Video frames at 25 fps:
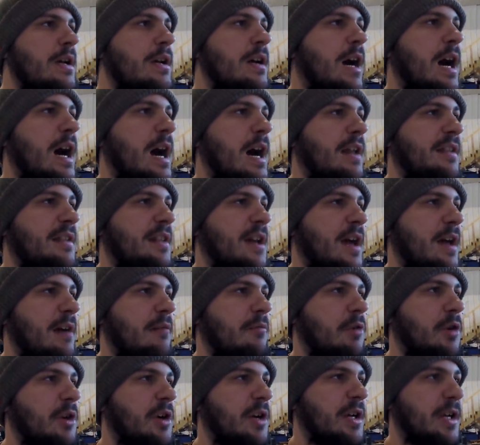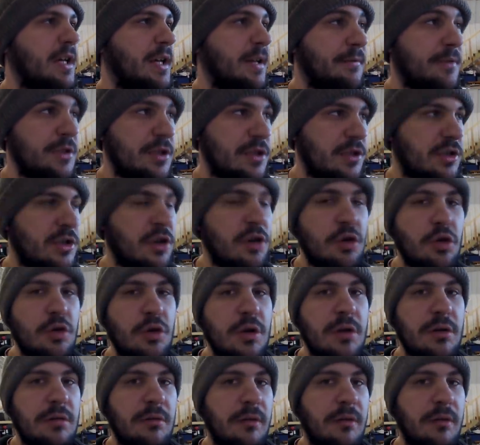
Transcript: uh, that we're gonna give two